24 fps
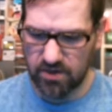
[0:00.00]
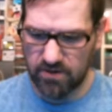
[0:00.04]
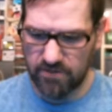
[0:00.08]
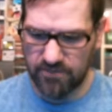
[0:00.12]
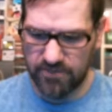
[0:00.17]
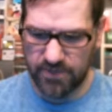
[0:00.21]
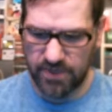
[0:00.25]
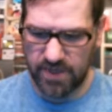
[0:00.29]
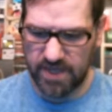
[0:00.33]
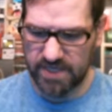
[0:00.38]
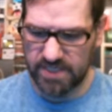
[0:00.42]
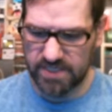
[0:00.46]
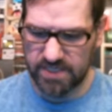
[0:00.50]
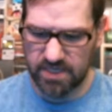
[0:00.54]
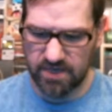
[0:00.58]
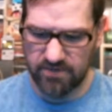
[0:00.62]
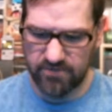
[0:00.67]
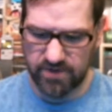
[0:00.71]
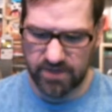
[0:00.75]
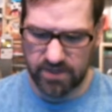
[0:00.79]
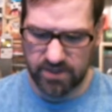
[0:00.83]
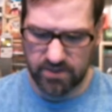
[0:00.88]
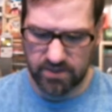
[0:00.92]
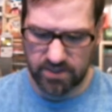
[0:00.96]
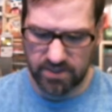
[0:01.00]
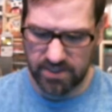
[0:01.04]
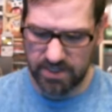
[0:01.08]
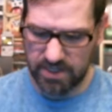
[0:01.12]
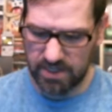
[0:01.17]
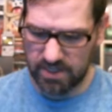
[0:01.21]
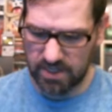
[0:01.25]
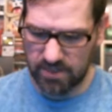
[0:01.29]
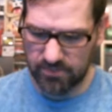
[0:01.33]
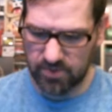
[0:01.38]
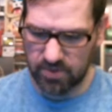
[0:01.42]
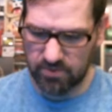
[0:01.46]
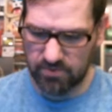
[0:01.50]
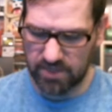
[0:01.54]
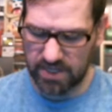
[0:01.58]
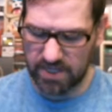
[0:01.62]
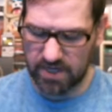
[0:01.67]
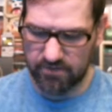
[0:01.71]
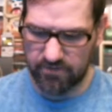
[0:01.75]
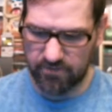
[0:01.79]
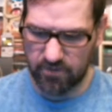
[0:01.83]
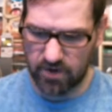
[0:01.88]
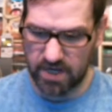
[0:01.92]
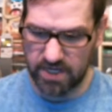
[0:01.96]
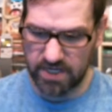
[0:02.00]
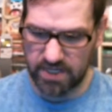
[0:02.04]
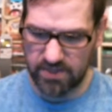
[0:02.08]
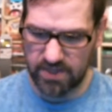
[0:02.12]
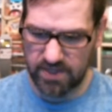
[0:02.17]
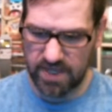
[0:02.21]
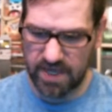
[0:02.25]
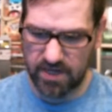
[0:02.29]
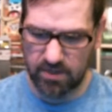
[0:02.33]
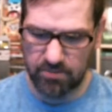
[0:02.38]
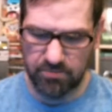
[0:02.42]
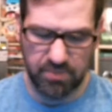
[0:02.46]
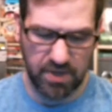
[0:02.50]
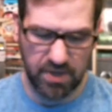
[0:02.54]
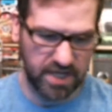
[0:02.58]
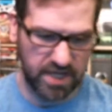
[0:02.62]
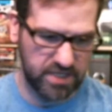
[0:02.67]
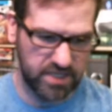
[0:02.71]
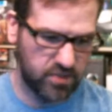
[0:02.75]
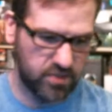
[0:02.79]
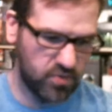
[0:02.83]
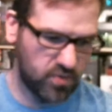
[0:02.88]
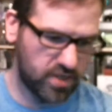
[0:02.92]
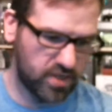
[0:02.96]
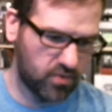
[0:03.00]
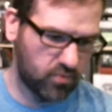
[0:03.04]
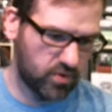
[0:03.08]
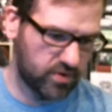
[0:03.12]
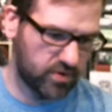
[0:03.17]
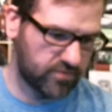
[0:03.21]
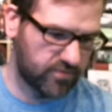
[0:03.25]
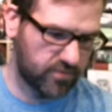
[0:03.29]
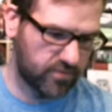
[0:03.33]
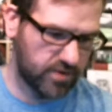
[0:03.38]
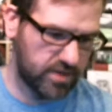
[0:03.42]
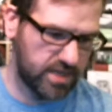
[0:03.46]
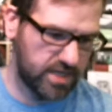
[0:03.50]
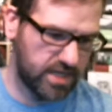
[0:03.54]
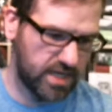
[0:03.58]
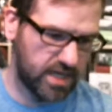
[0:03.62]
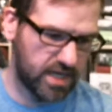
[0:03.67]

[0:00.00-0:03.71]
Thanksgiving leading up to Black Friday, they had a buy 2 get 1 free.